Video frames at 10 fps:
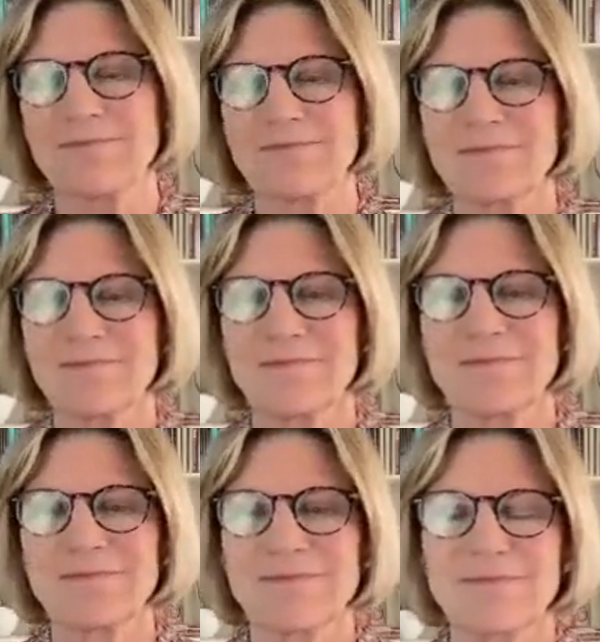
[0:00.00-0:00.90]

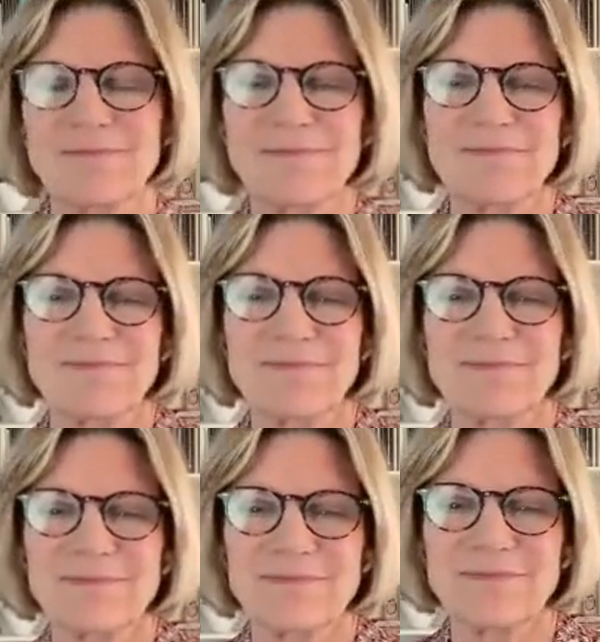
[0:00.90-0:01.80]

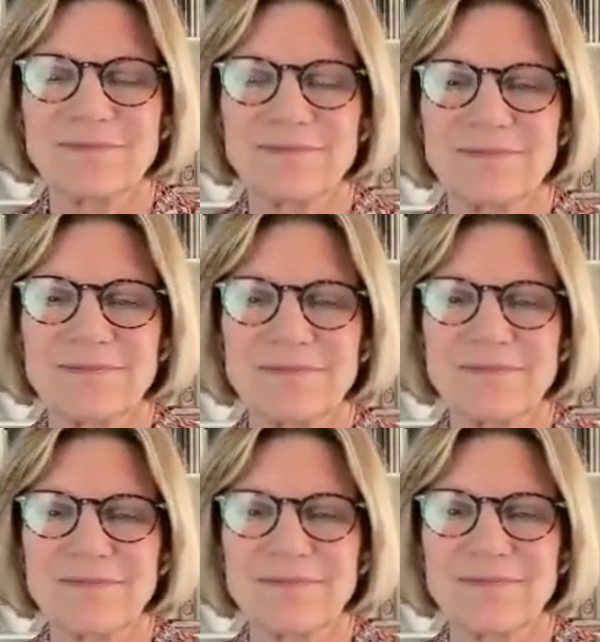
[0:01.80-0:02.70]

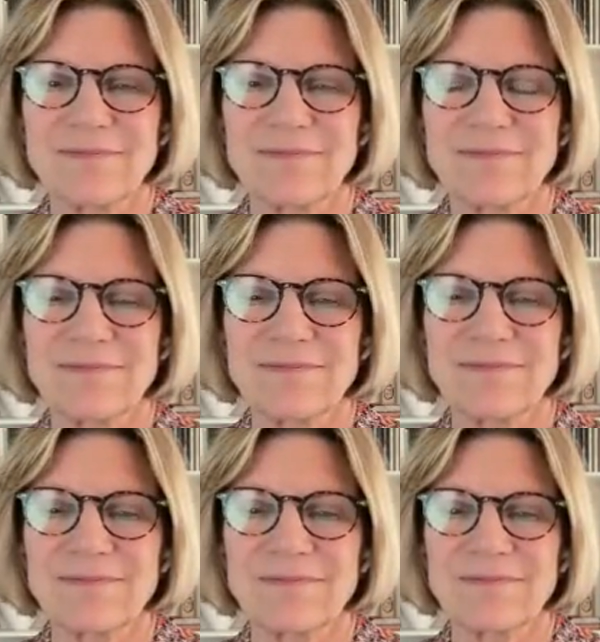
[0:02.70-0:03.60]

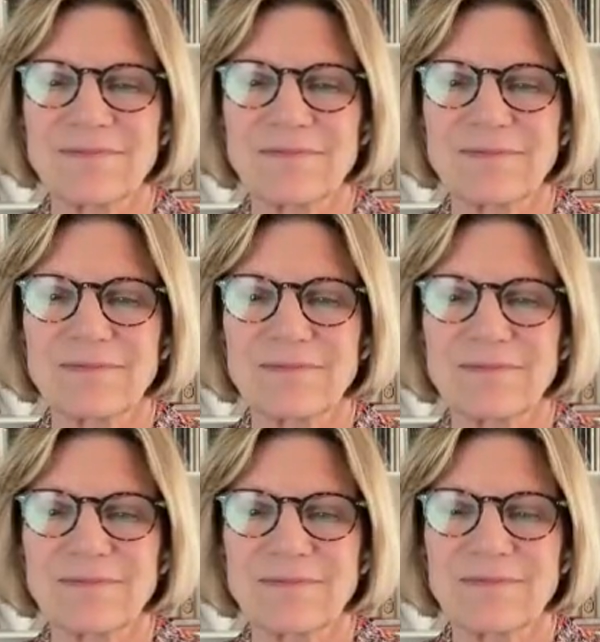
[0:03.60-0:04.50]

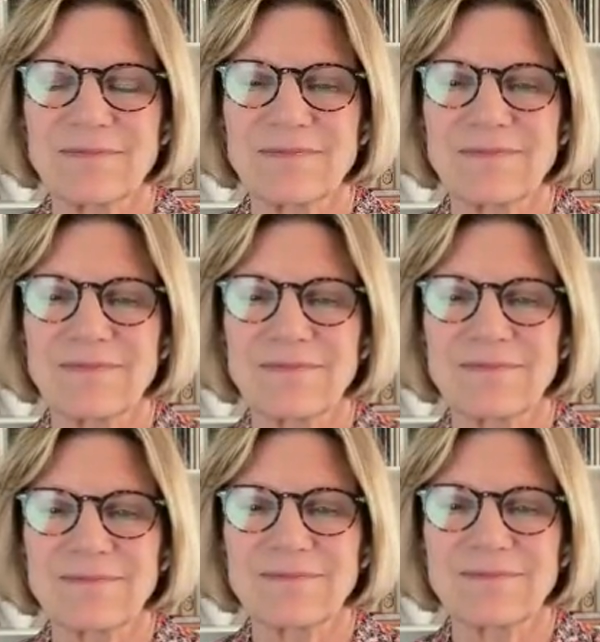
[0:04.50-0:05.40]

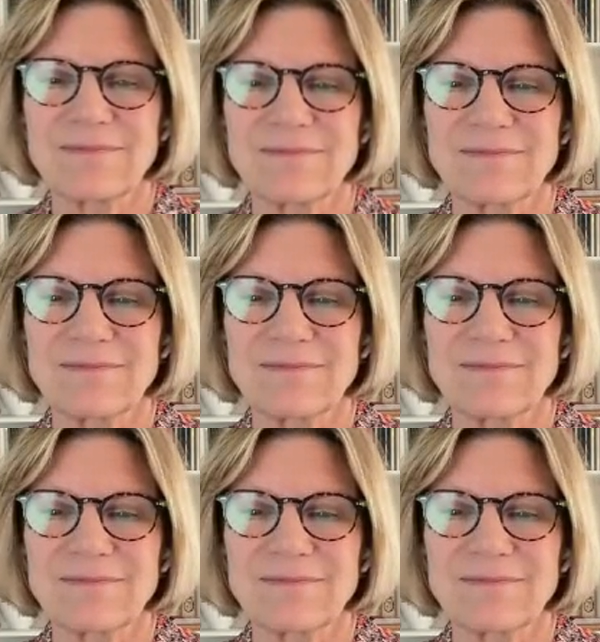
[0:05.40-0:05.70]
This person isn't speaking.